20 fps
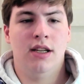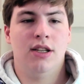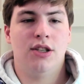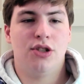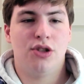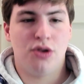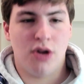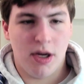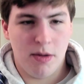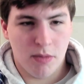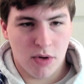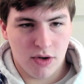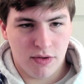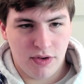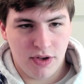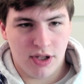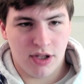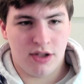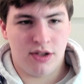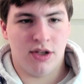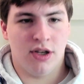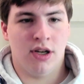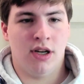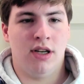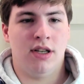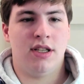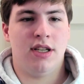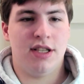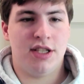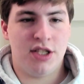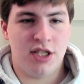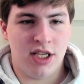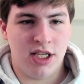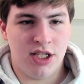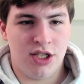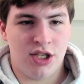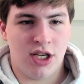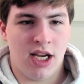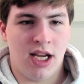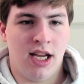Trey Murphy III,
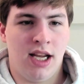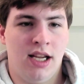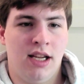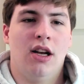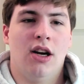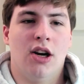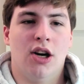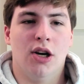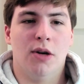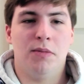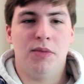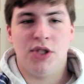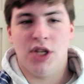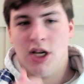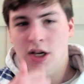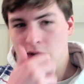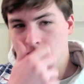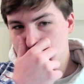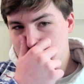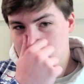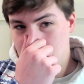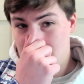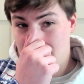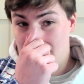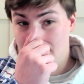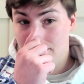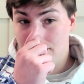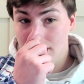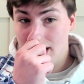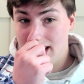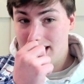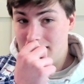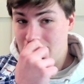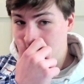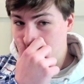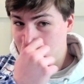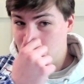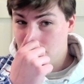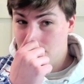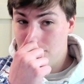CJ, Herb Jones, and Brandon
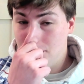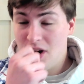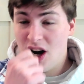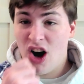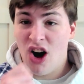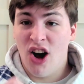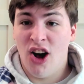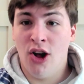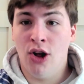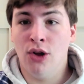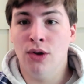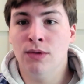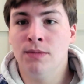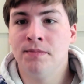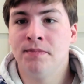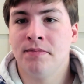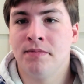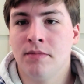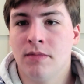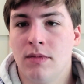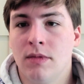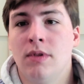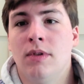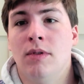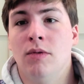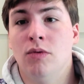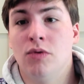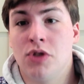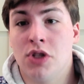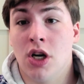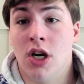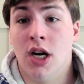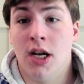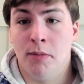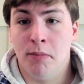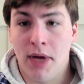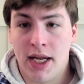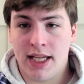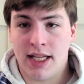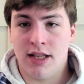Ingram all started
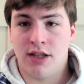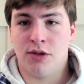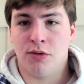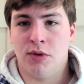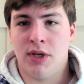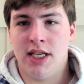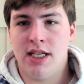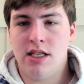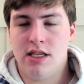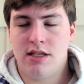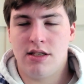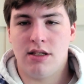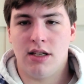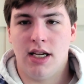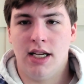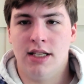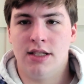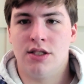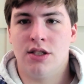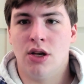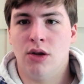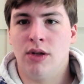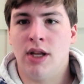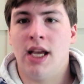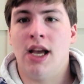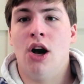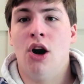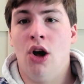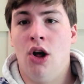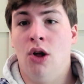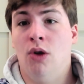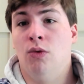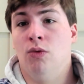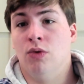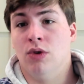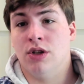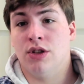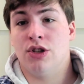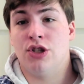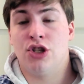making threes. And so they all
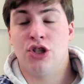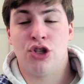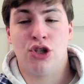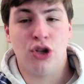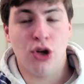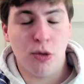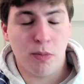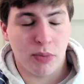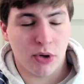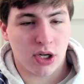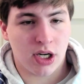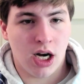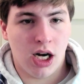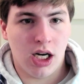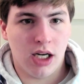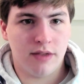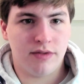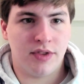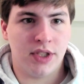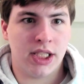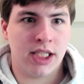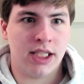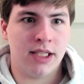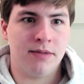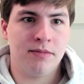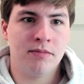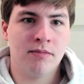were super confident.